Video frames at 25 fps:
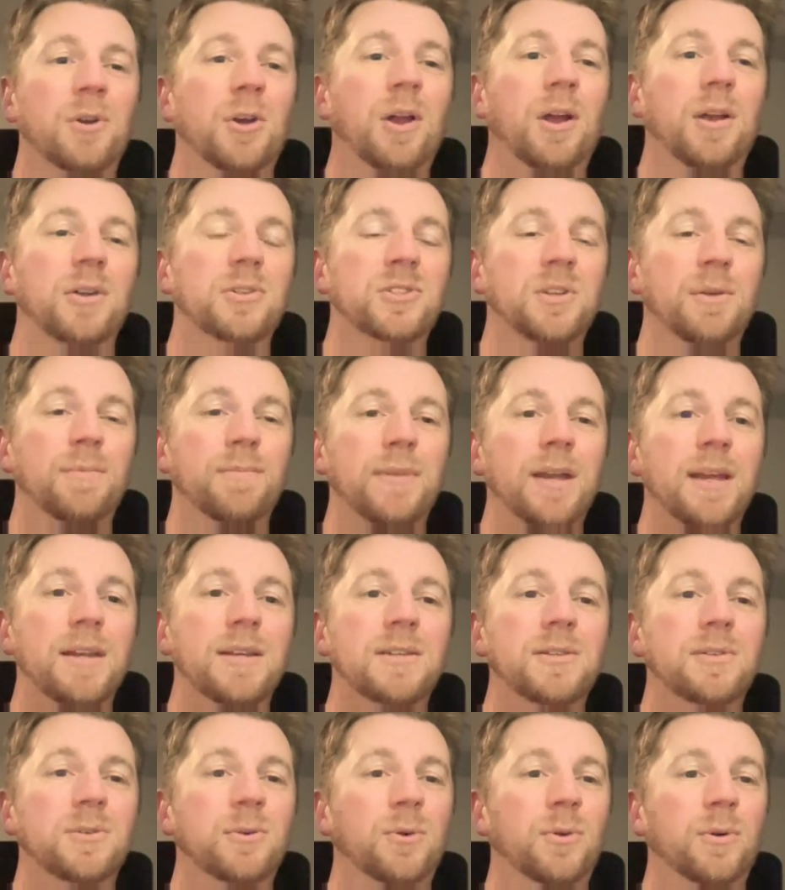
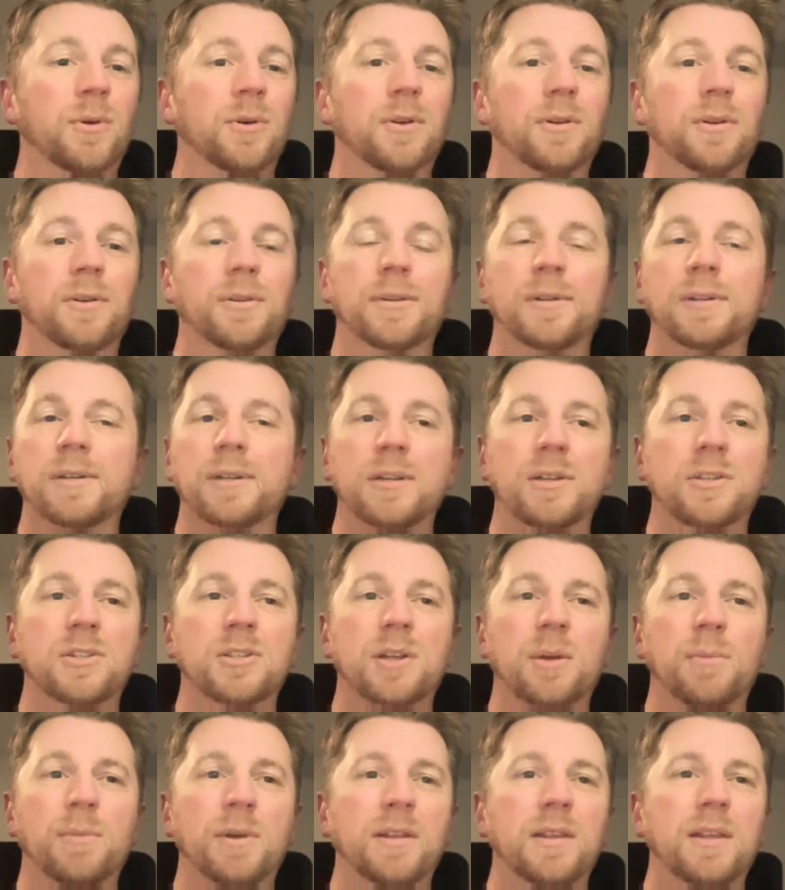submit or
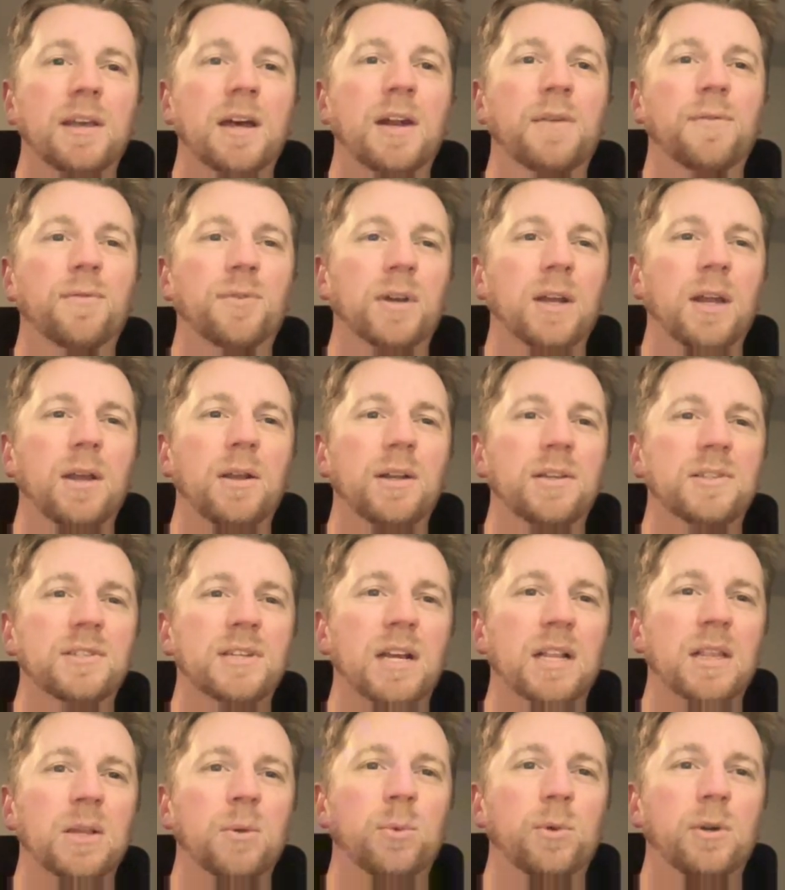something like that. I forget
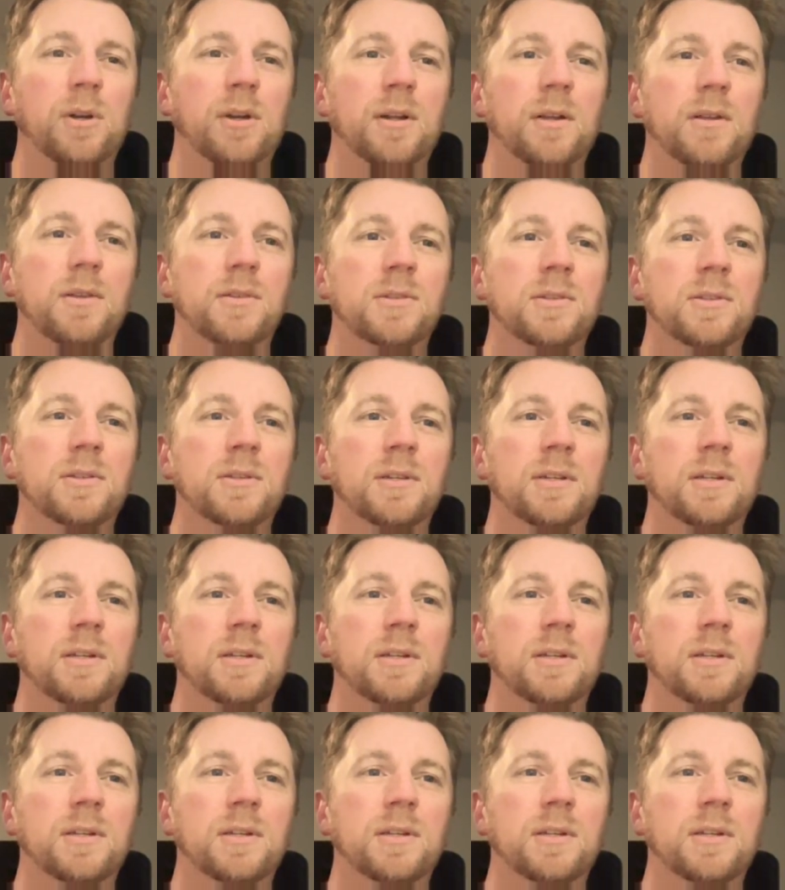exactly what it is.